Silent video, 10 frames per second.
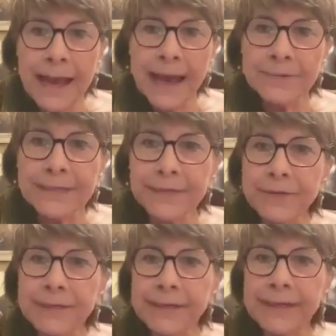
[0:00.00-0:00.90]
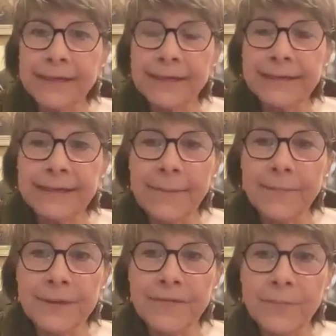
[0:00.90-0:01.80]
I was interested in
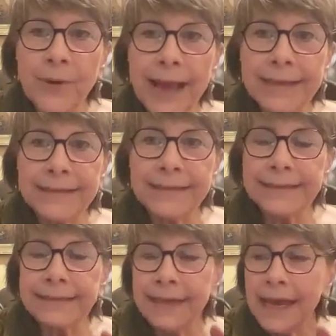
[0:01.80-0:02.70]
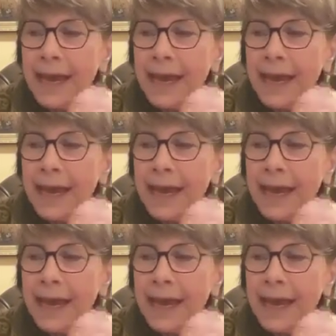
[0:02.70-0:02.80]
contemplative practice.